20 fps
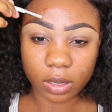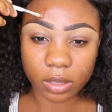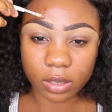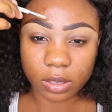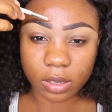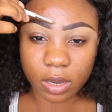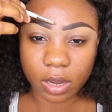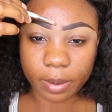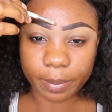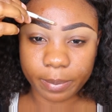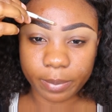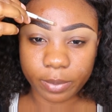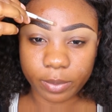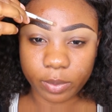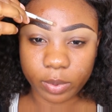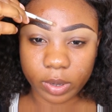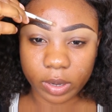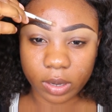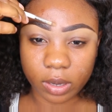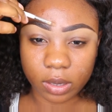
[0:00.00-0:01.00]
the top
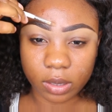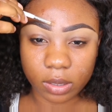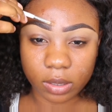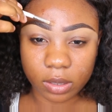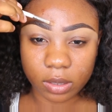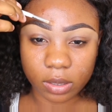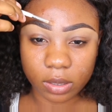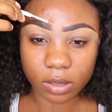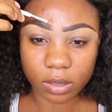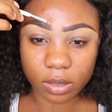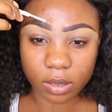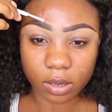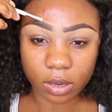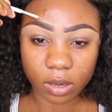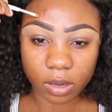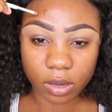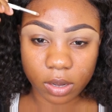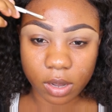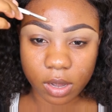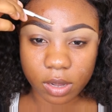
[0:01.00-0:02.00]
with, you
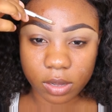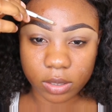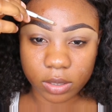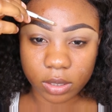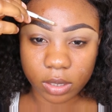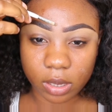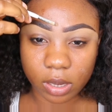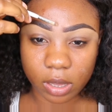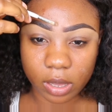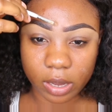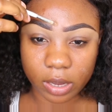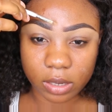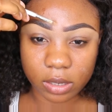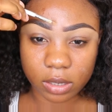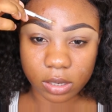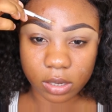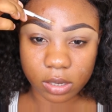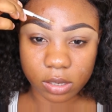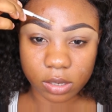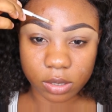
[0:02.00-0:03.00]
know, a concealer that
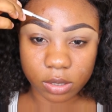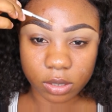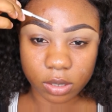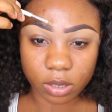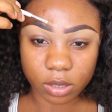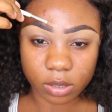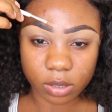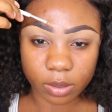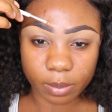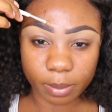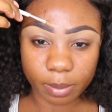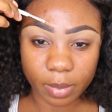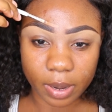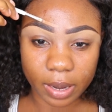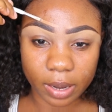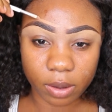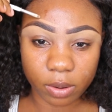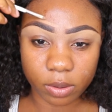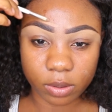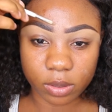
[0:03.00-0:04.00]
is closer to
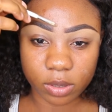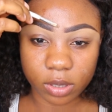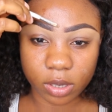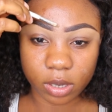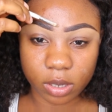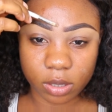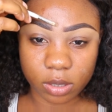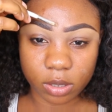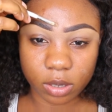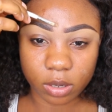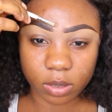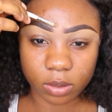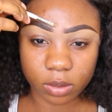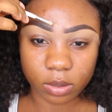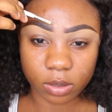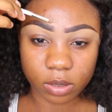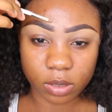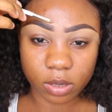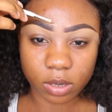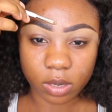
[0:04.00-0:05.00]
my own skin
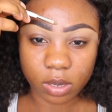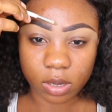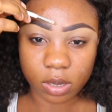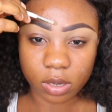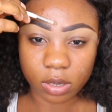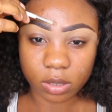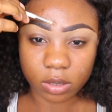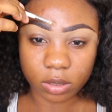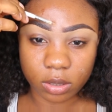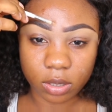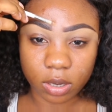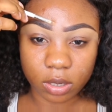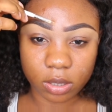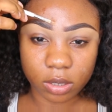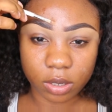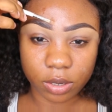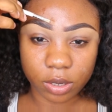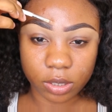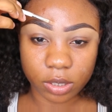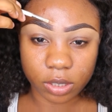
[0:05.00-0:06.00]
tone,
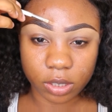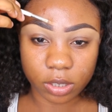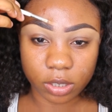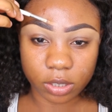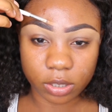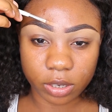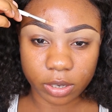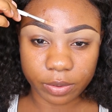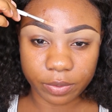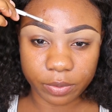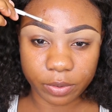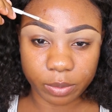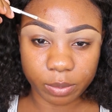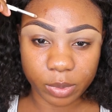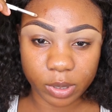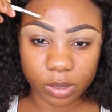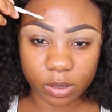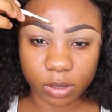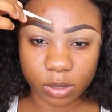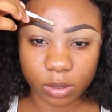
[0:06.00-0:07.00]
just so it's easier for
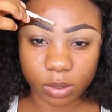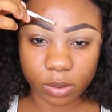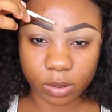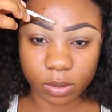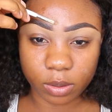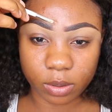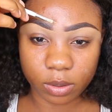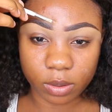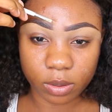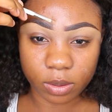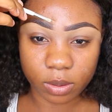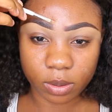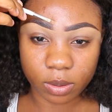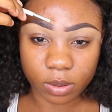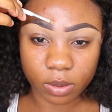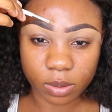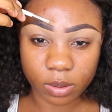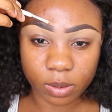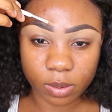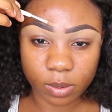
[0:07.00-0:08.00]
me to
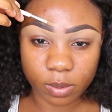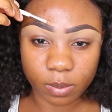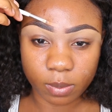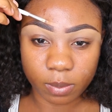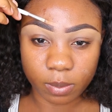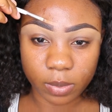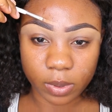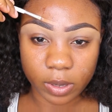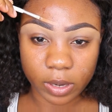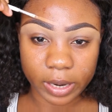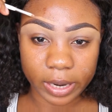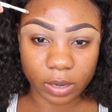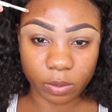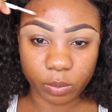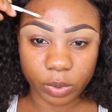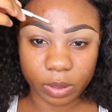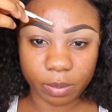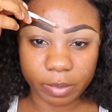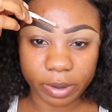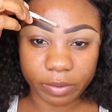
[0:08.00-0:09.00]

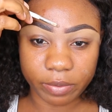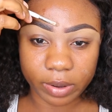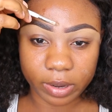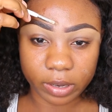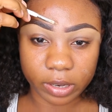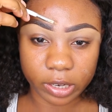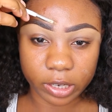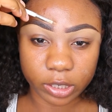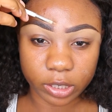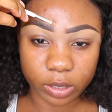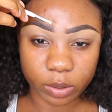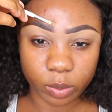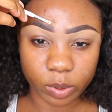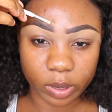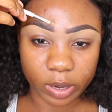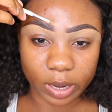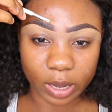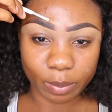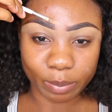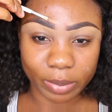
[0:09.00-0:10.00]
blend with my foundation
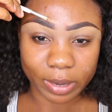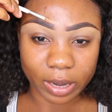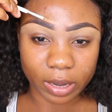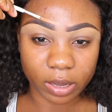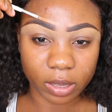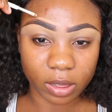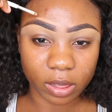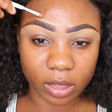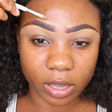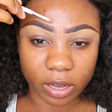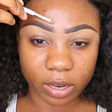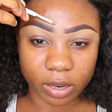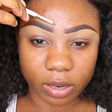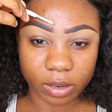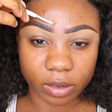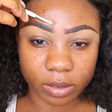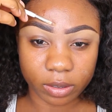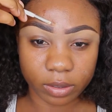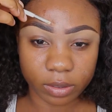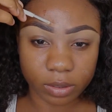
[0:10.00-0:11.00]
when I apply it later
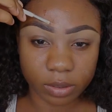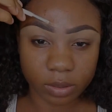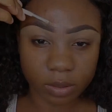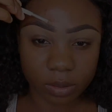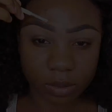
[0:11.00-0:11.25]
on.